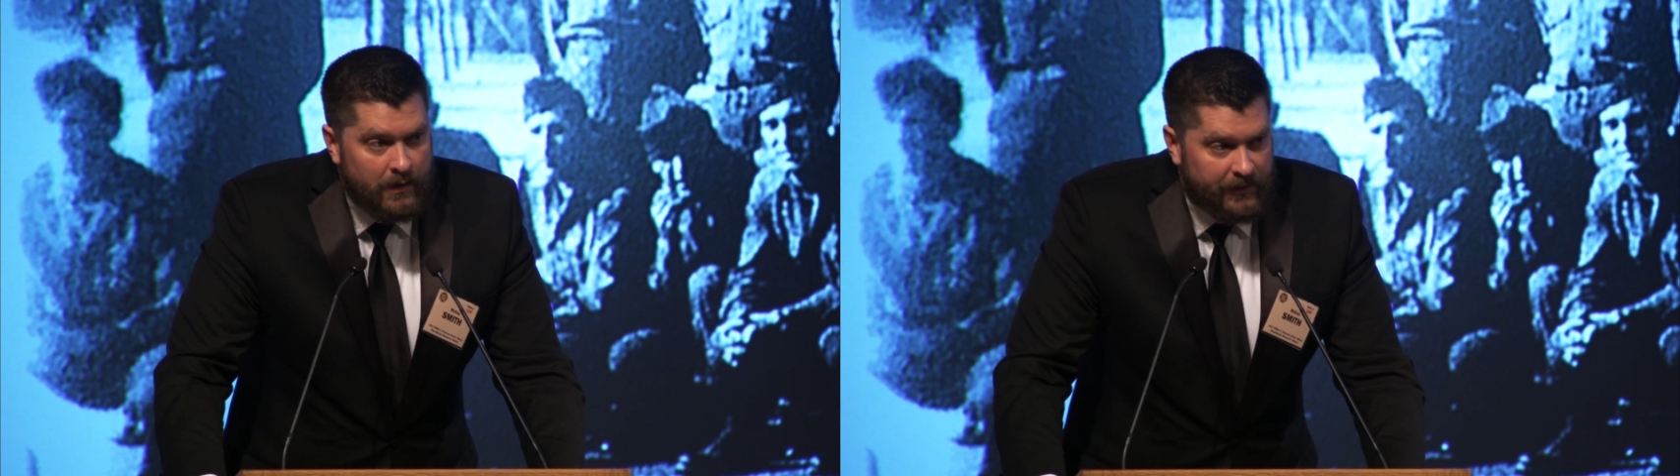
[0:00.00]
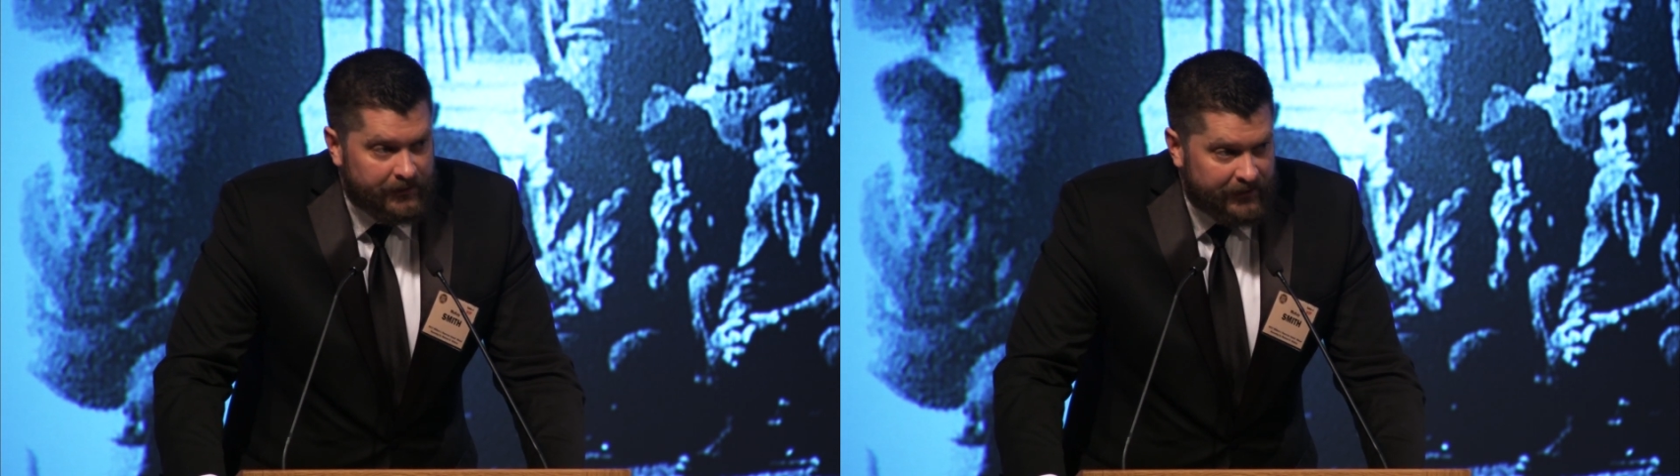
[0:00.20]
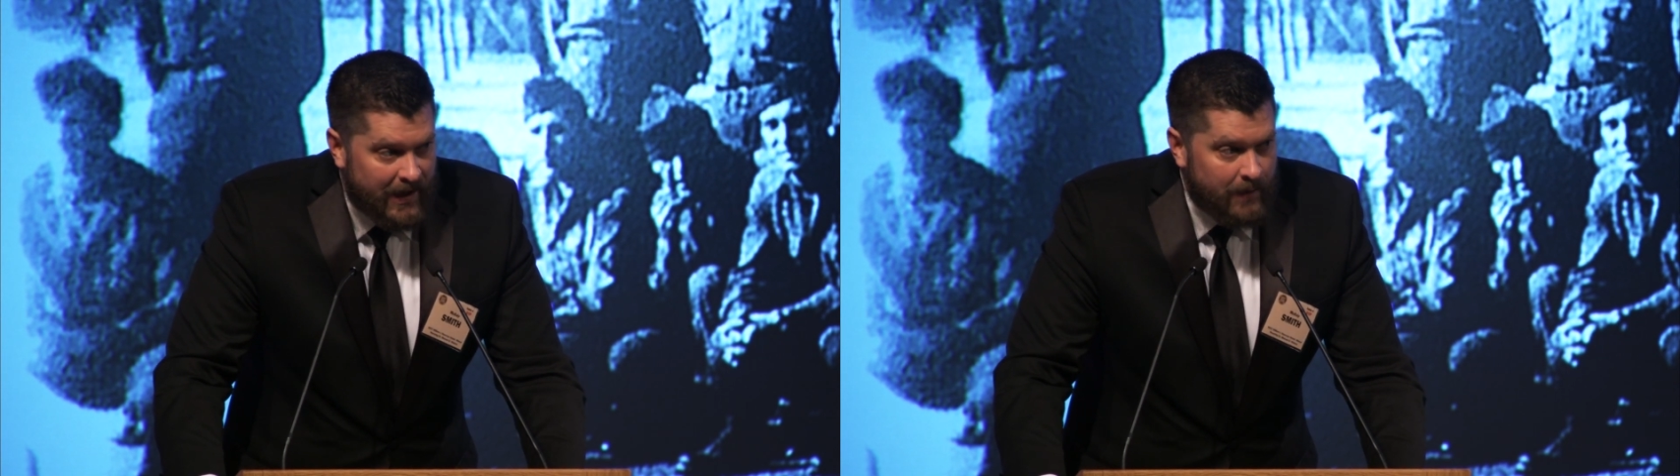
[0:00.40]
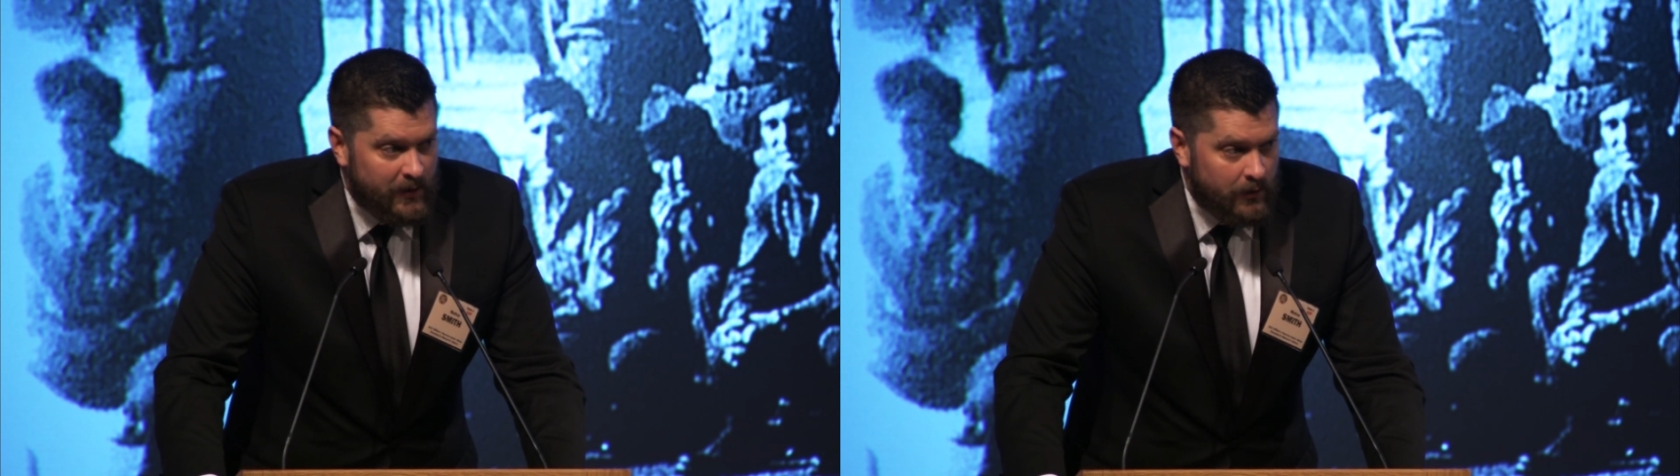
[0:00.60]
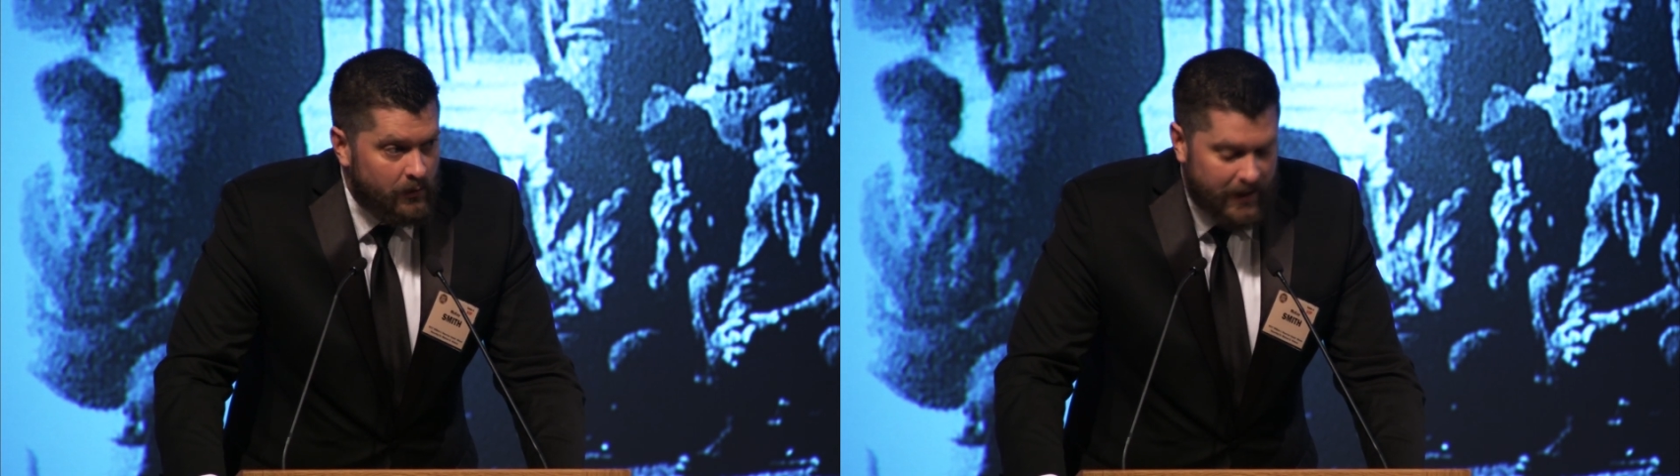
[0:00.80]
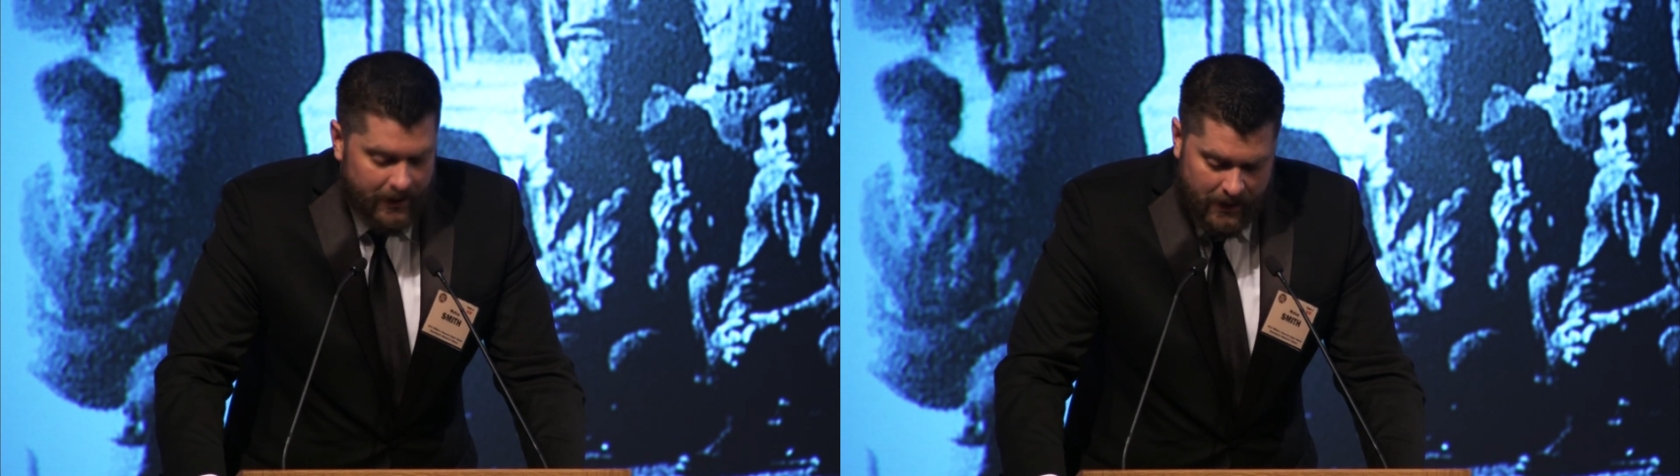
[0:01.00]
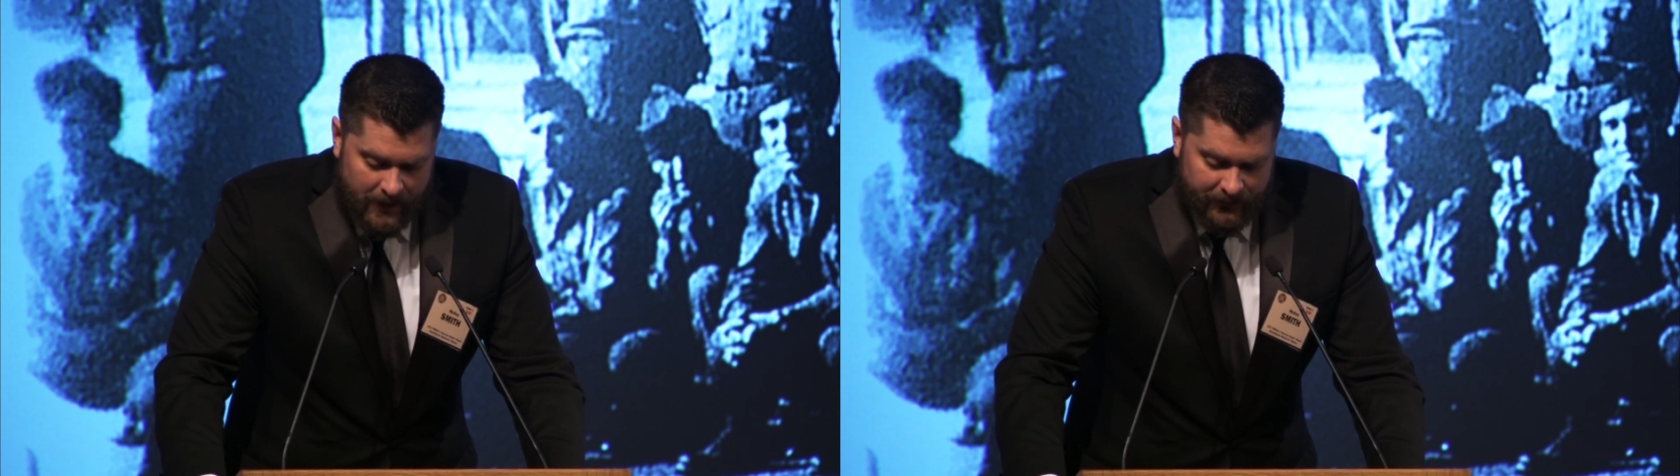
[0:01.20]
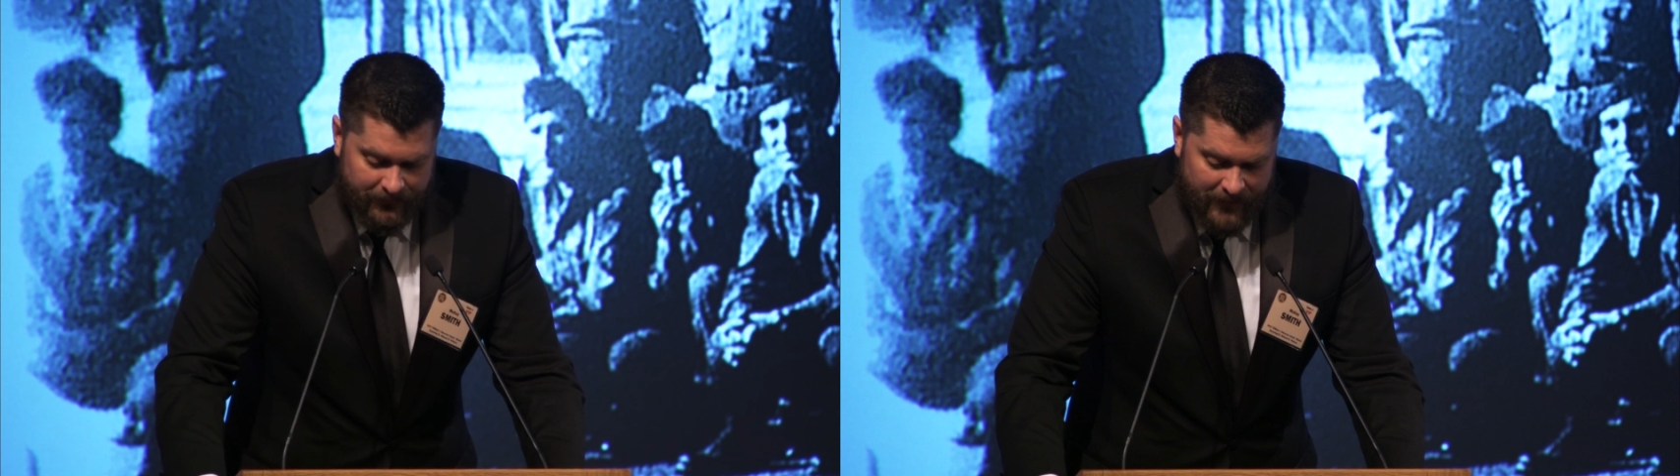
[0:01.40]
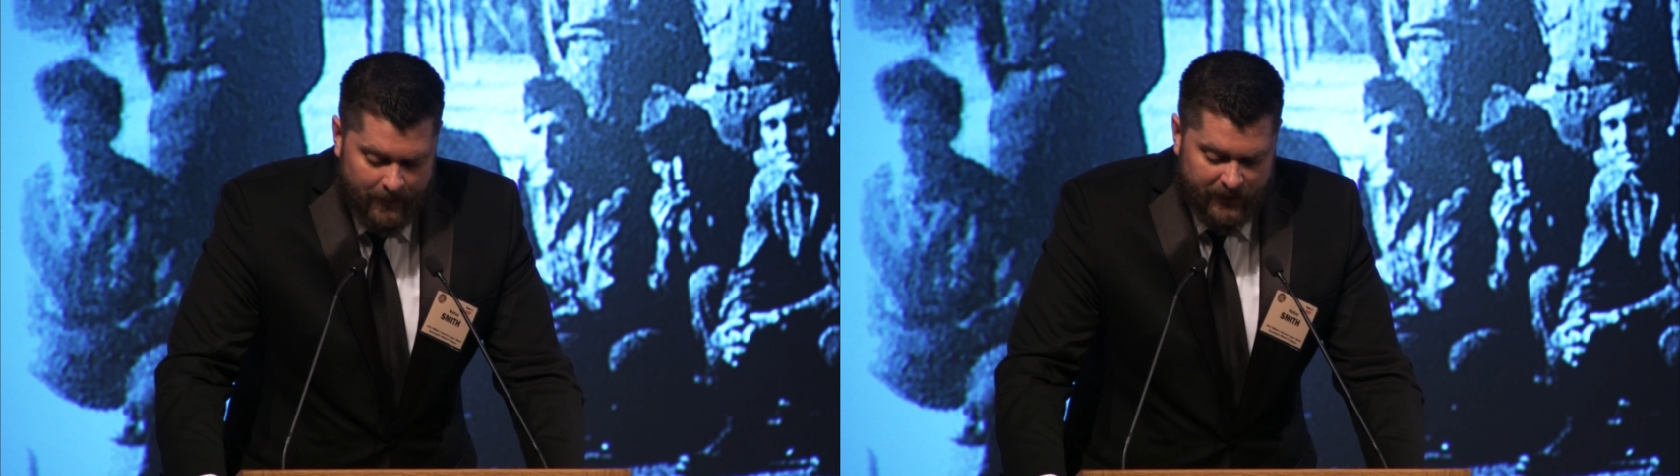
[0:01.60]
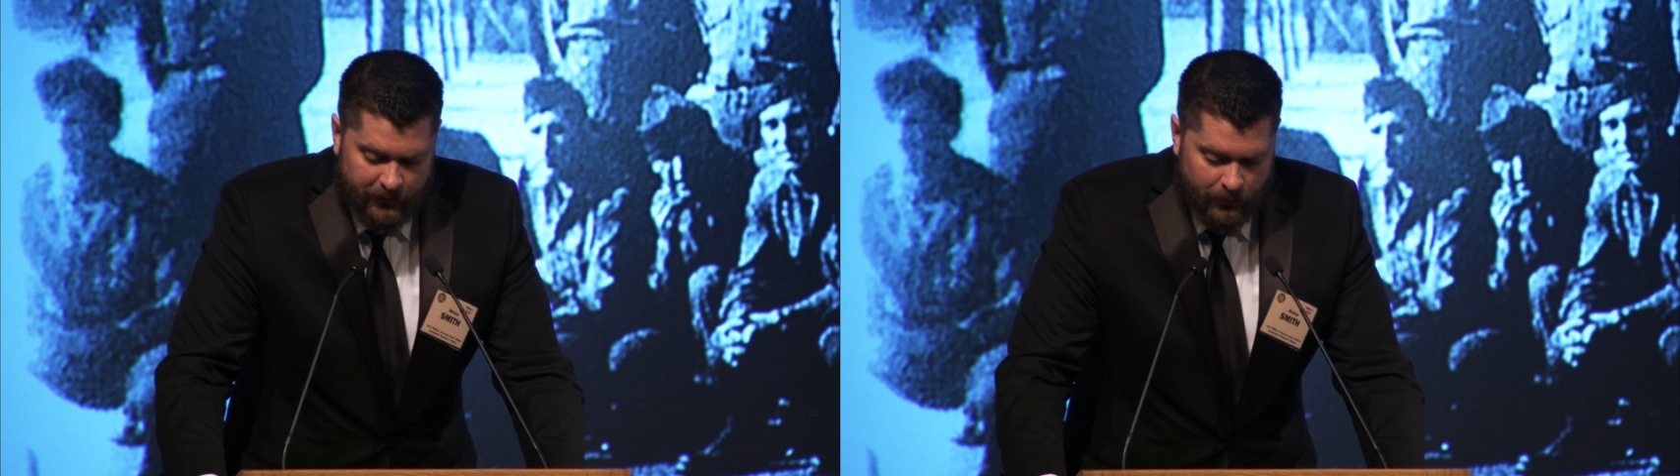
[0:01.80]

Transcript: the same unit as the famous